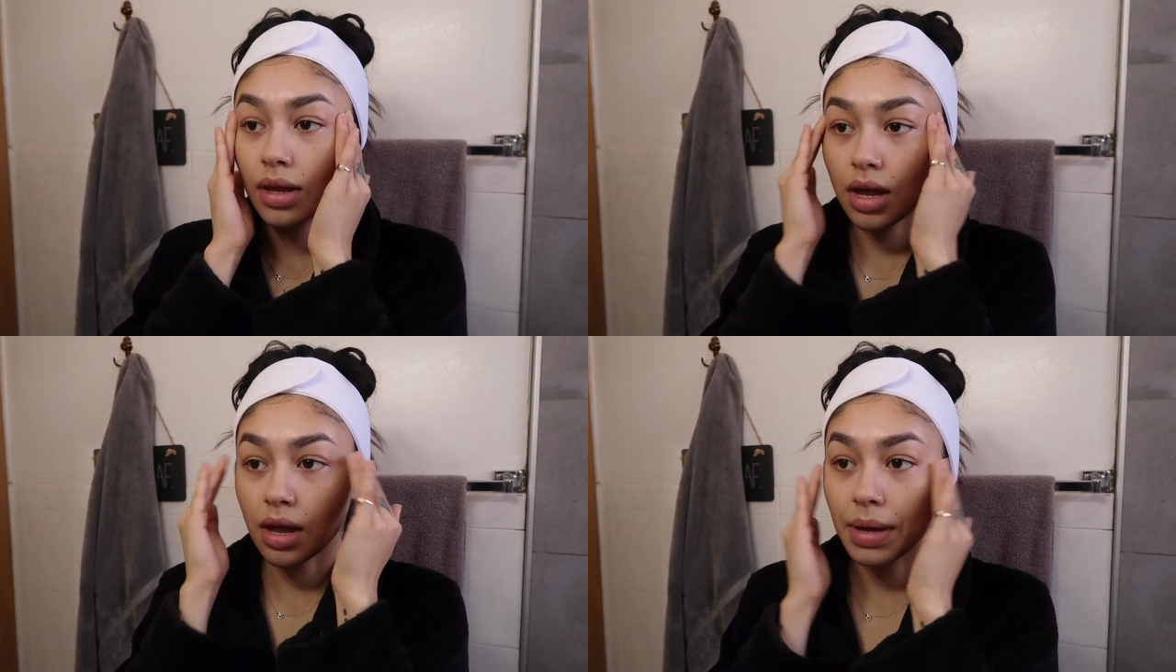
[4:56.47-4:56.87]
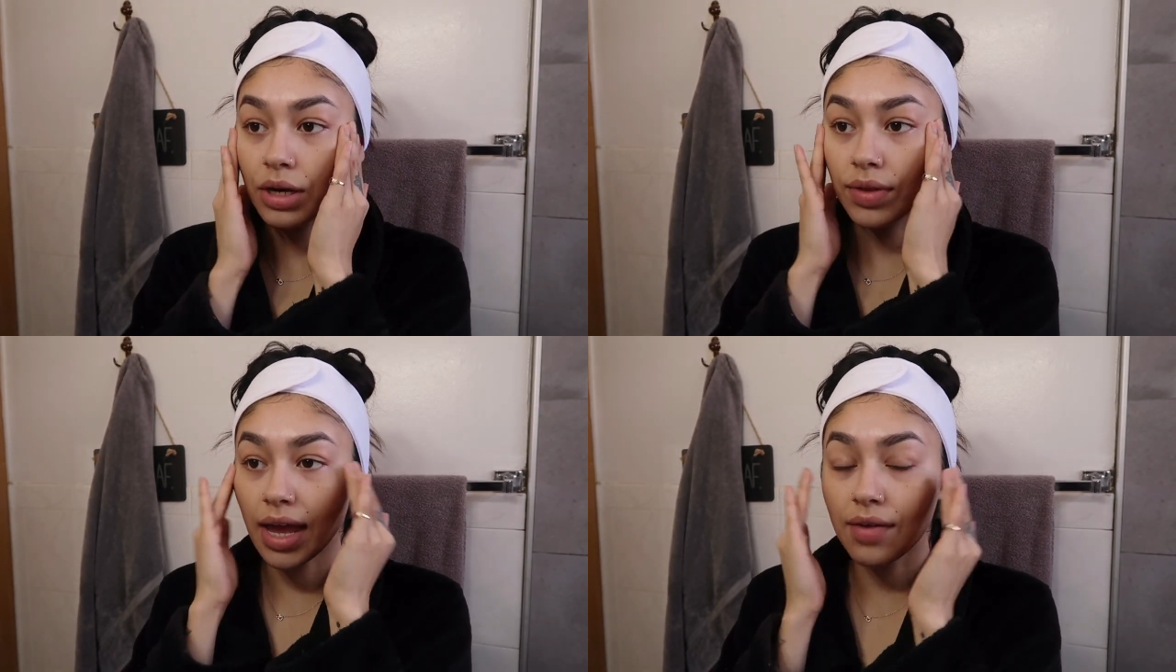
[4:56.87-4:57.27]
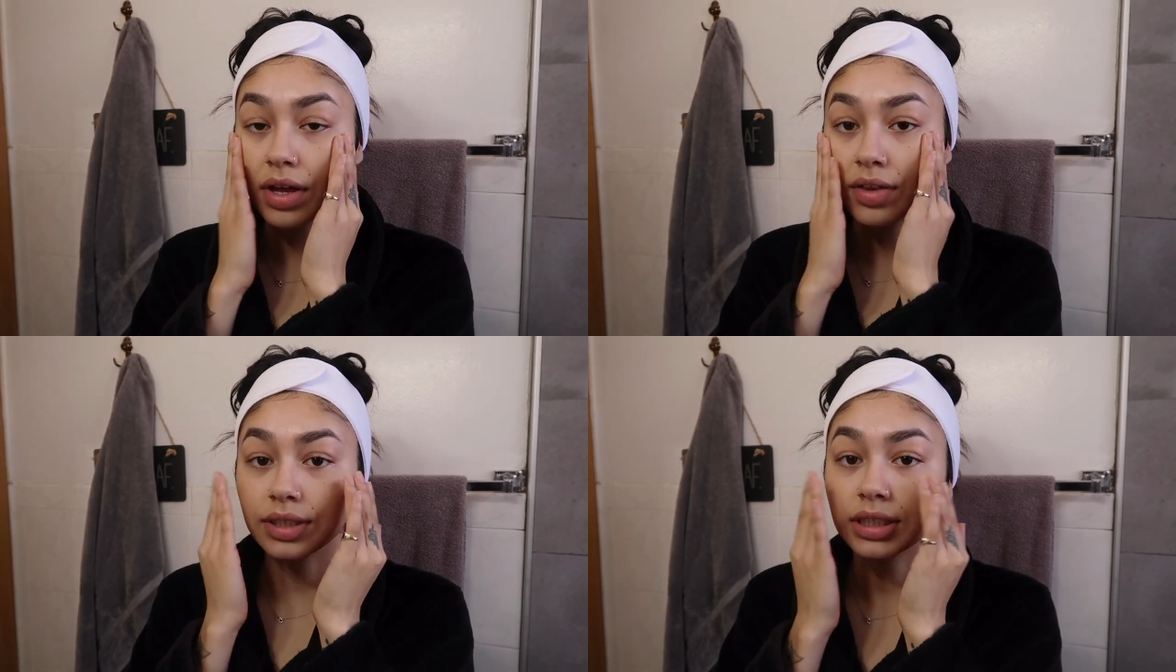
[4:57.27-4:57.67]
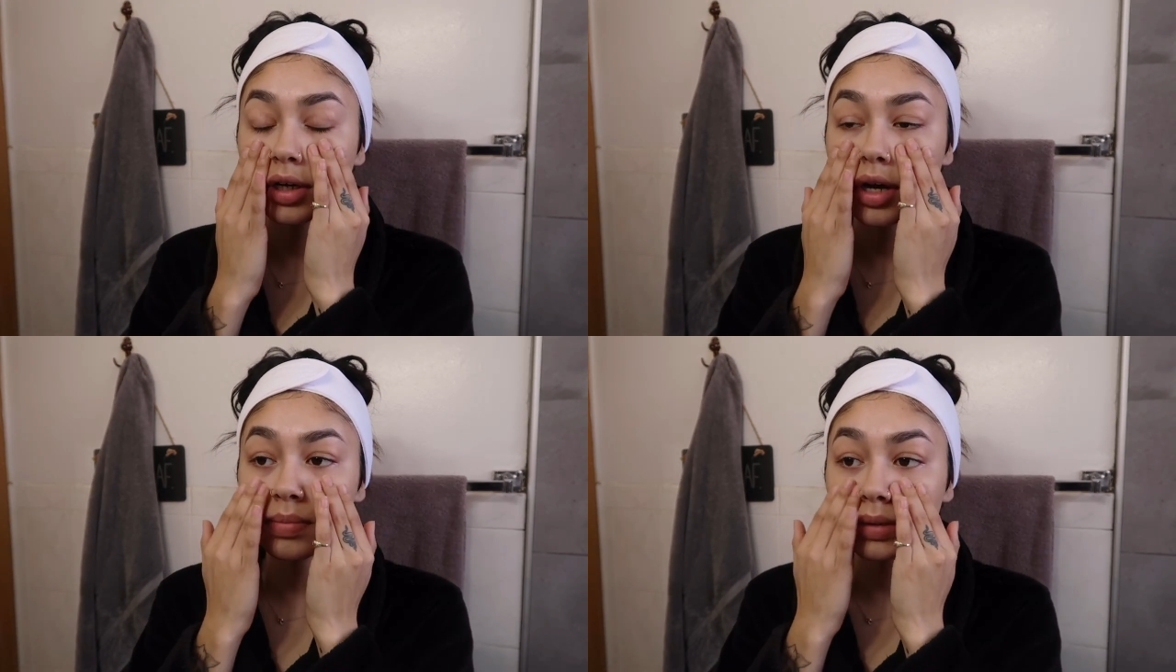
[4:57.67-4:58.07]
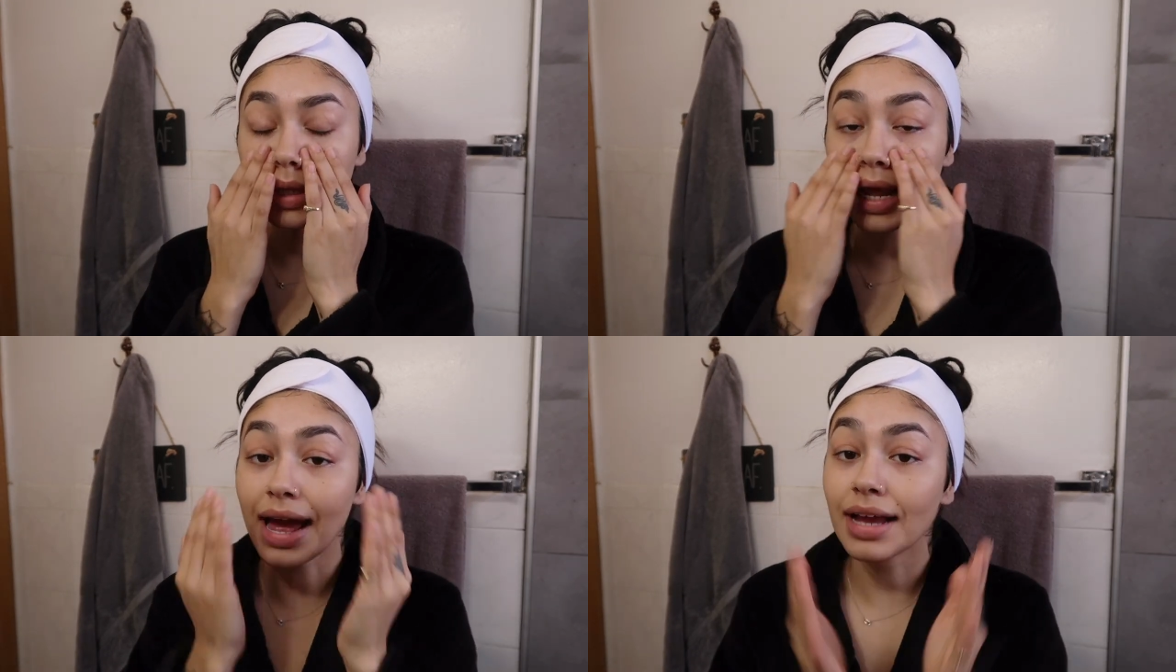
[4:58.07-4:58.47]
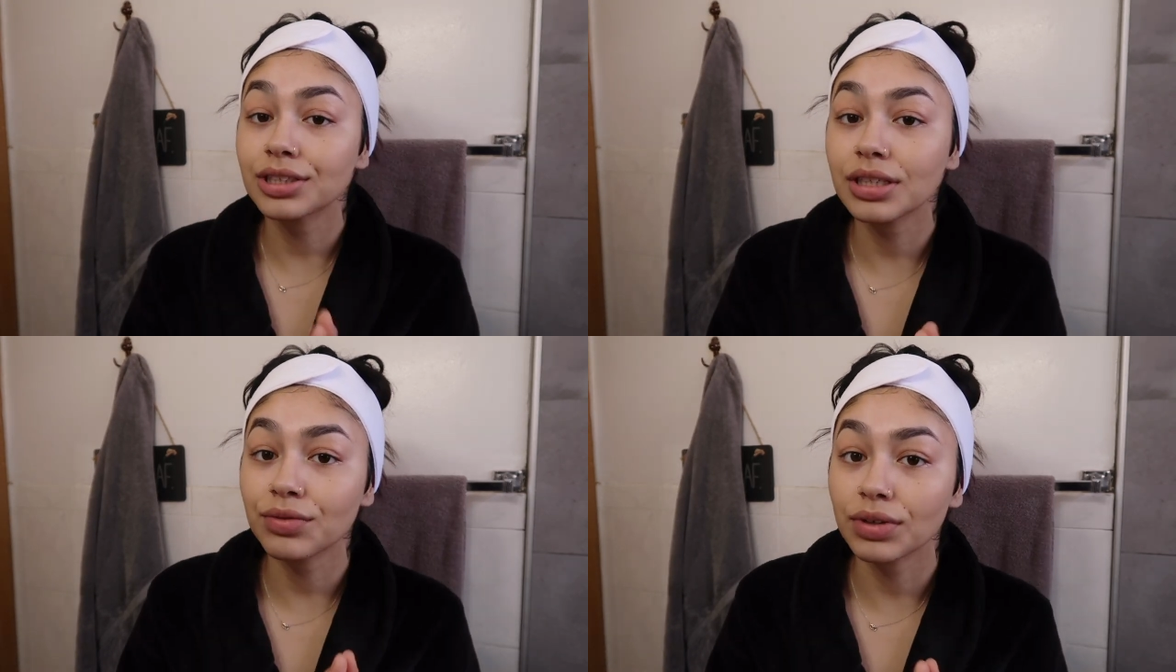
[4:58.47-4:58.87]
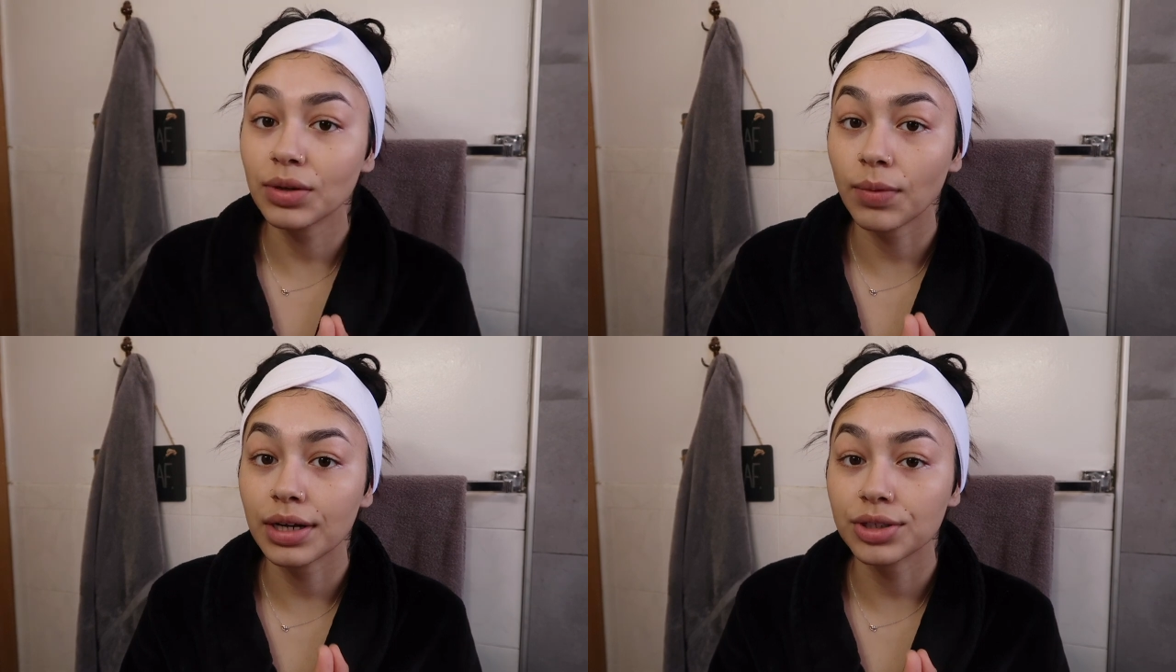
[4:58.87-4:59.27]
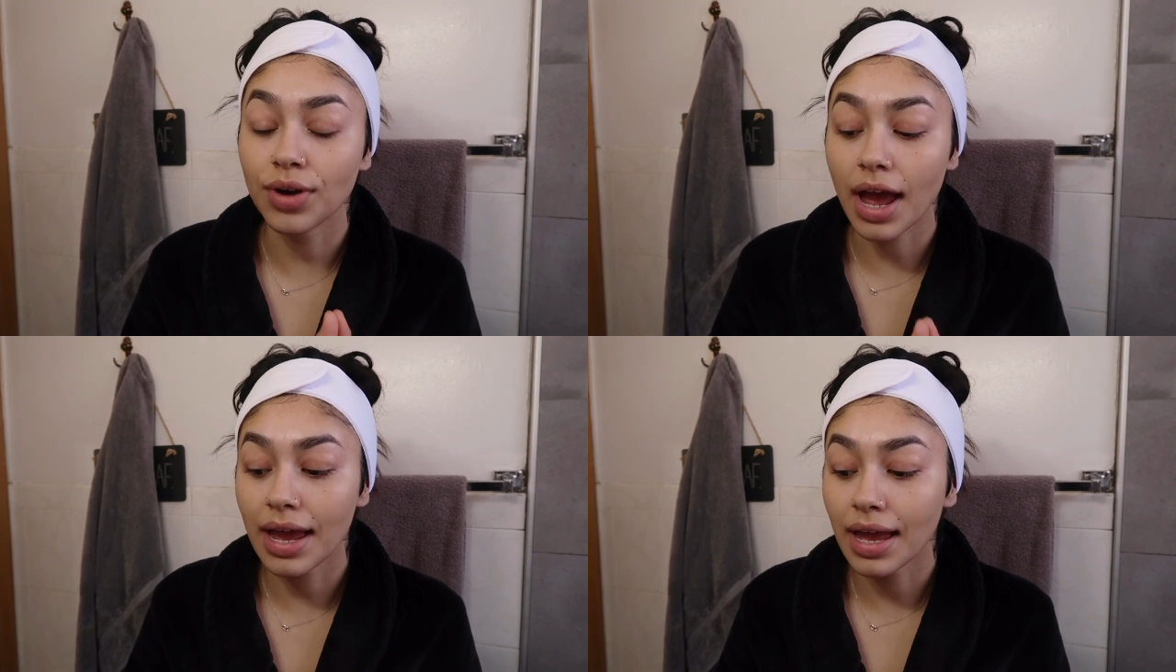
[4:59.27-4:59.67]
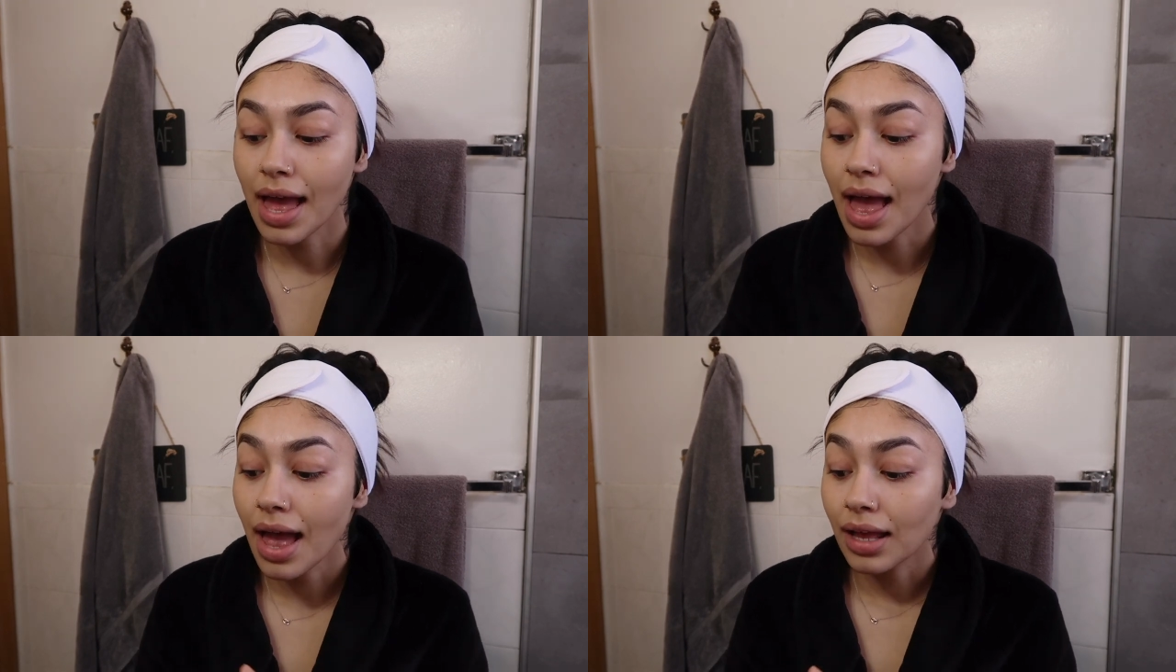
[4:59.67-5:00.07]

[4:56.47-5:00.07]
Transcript: Um, I know they have other serums that I actually really want to try.